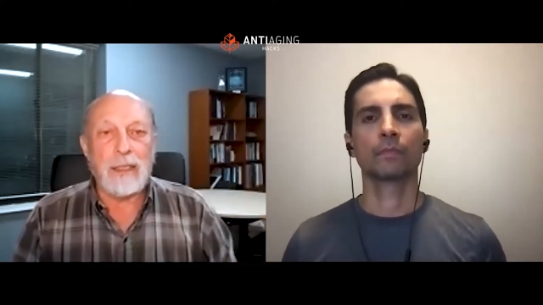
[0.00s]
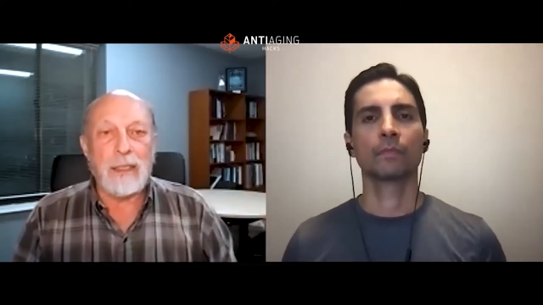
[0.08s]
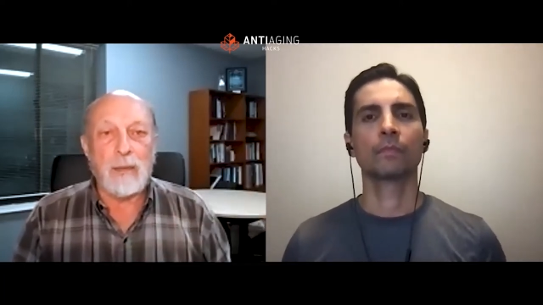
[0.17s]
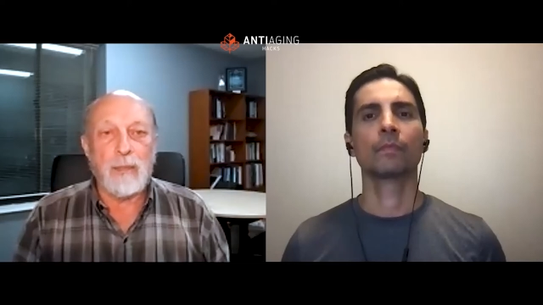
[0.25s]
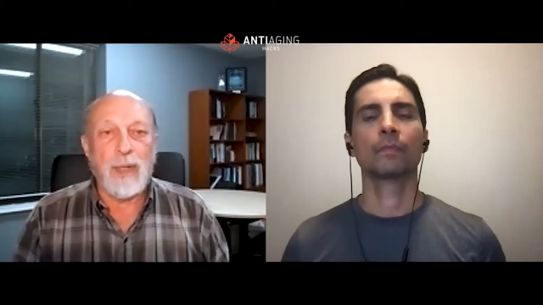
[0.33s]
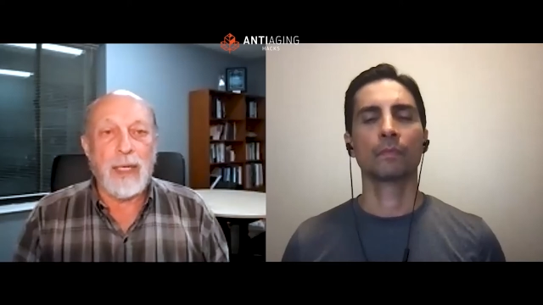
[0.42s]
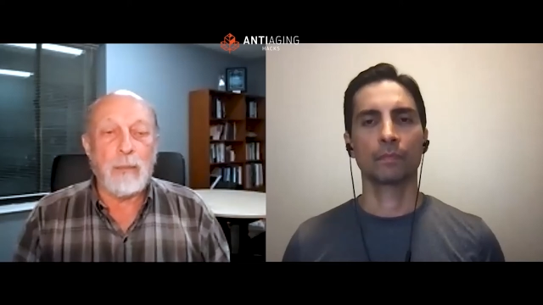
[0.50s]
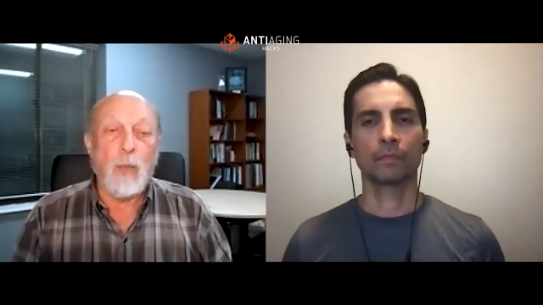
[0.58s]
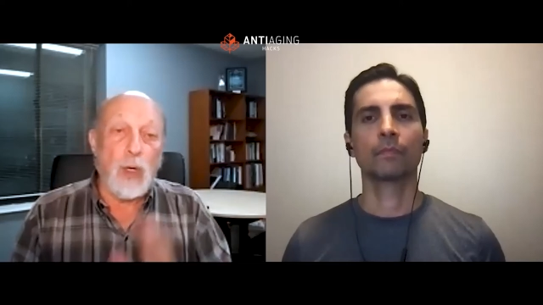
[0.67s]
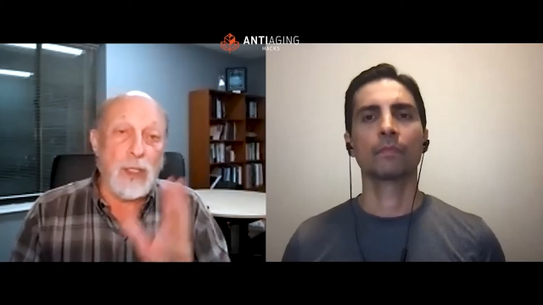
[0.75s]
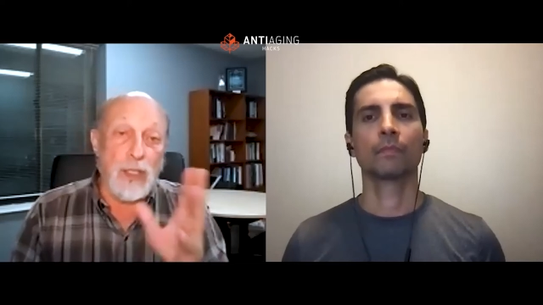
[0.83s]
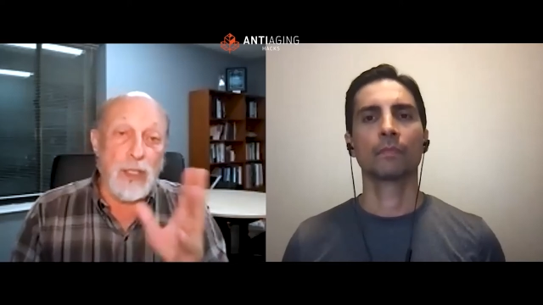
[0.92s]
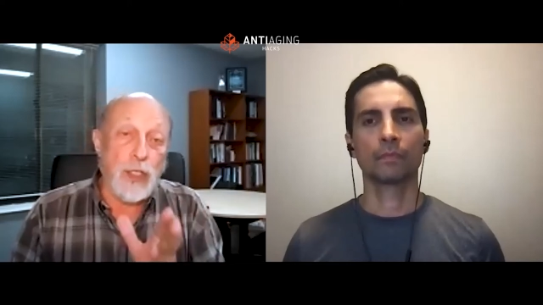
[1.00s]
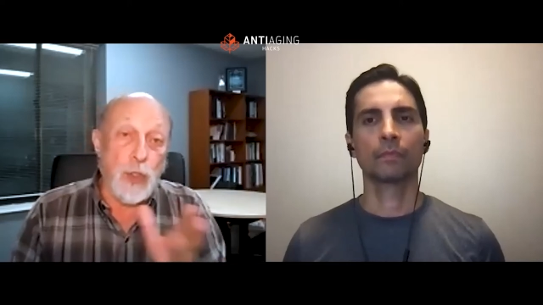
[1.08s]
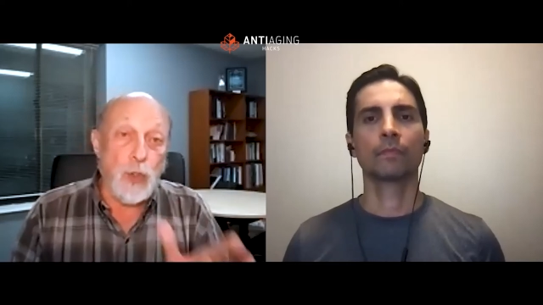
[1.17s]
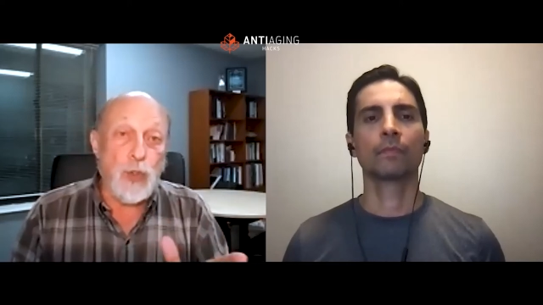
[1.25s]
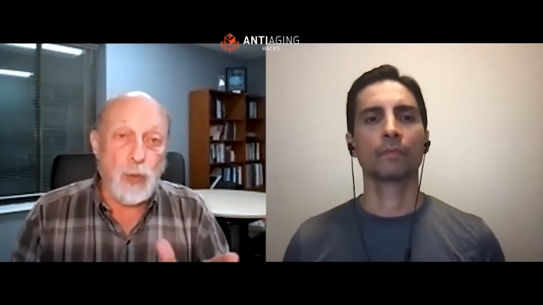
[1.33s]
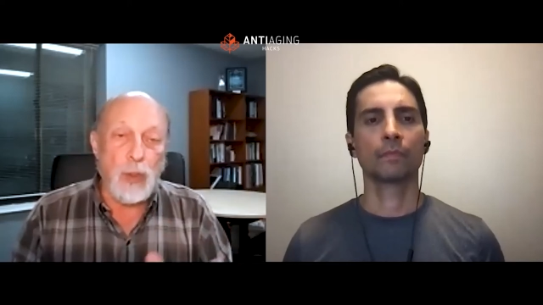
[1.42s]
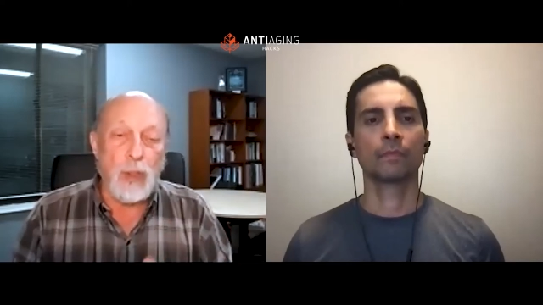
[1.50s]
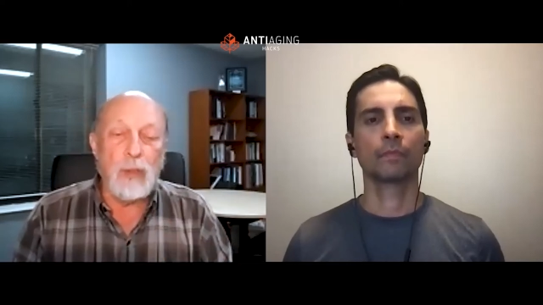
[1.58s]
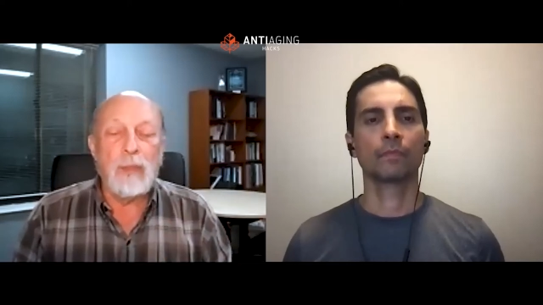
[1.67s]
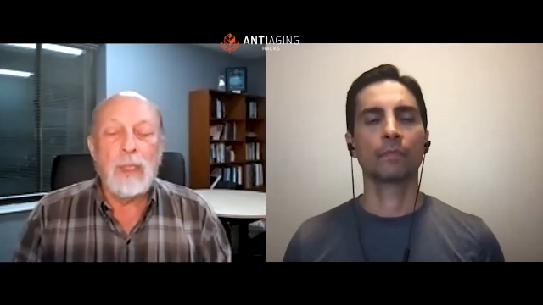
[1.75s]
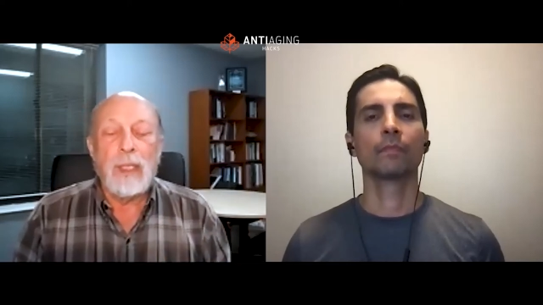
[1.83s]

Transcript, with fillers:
Speaker 1: in your brain, more than usual.